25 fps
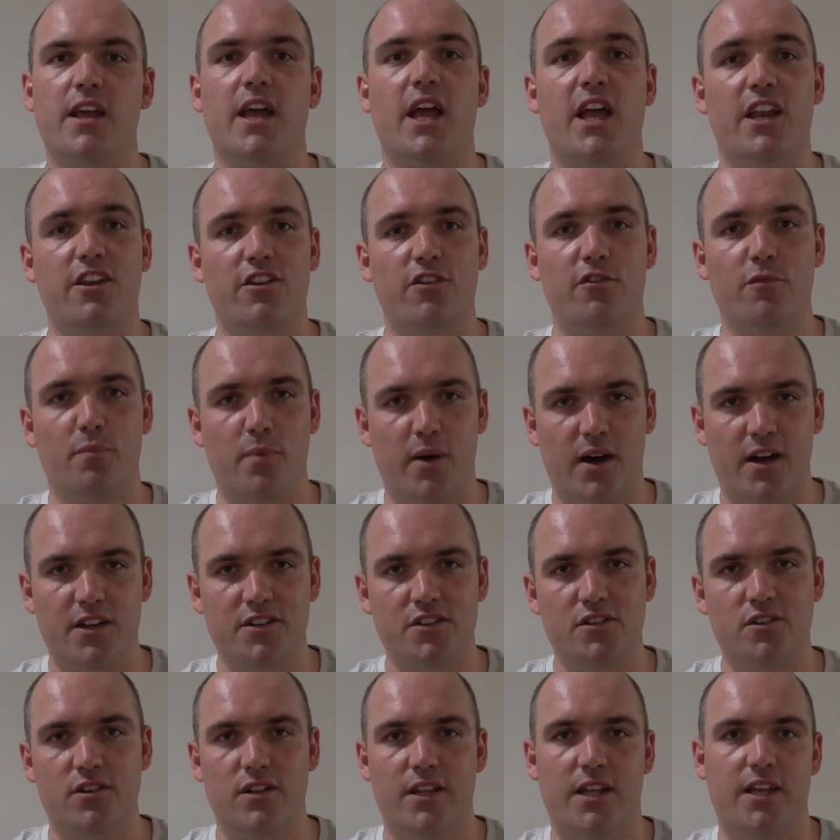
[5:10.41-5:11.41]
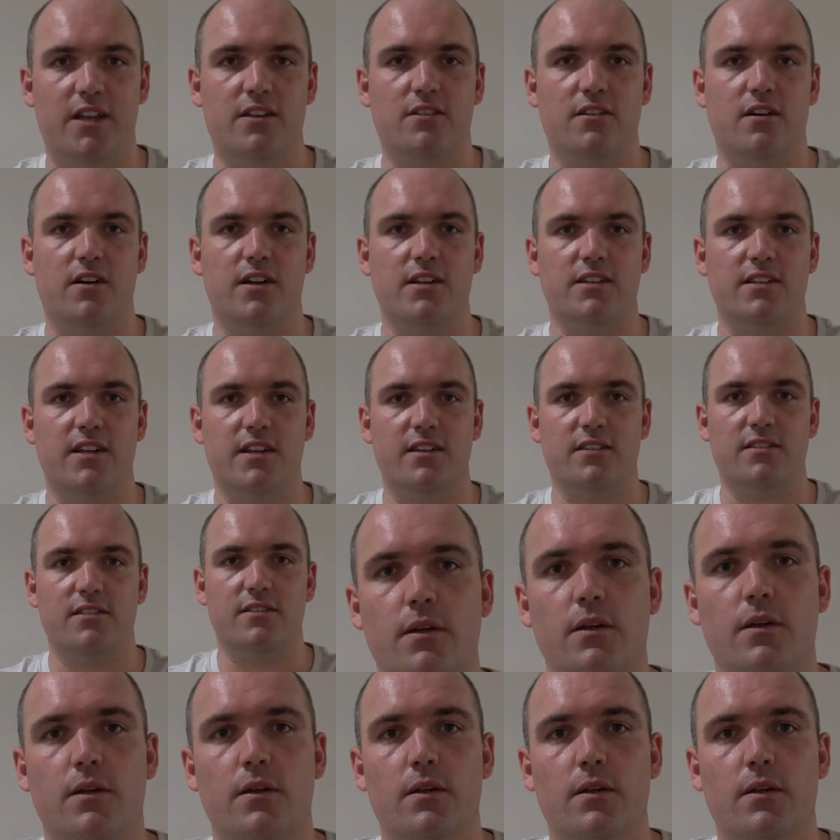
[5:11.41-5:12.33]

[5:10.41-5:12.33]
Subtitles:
and you've passed your Lantite test.